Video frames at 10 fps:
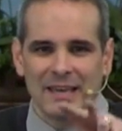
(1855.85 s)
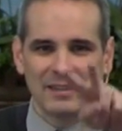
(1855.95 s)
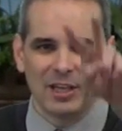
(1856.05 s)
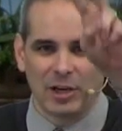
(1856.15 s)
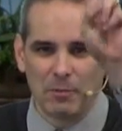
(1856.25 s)

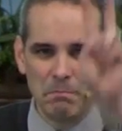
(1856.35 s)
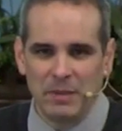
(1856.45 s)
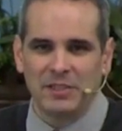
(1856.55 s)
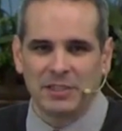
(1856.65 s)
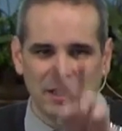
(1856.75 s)
that are
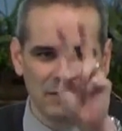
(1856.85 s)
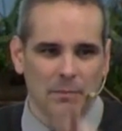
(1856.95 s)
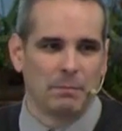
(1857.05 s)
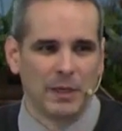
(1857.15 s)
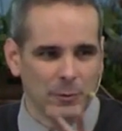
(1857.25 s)
missing the
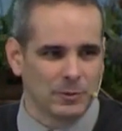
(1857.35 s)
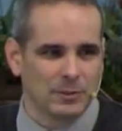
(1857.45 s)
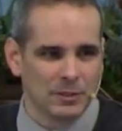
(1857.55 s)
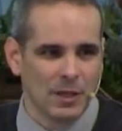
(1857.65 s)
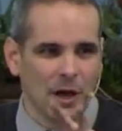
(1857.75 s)

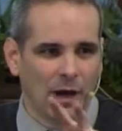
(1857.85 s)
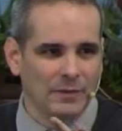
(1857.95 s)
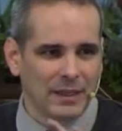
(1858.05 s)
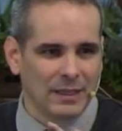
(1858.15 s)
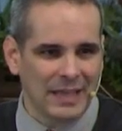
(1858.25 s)
boat on
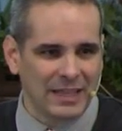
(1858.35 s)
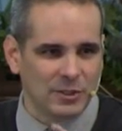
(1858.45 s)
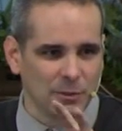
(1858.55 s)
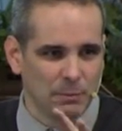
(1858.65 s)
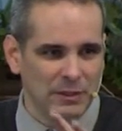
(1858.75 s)
the
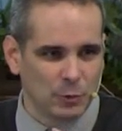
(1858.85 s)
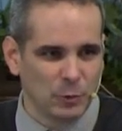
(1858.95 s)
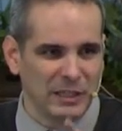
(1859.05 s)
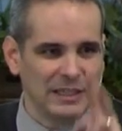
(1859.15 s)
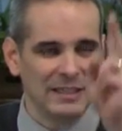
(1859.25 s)
connection
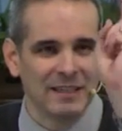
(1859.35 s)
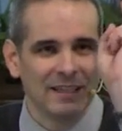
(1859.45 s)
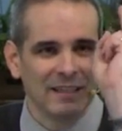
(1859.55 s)
between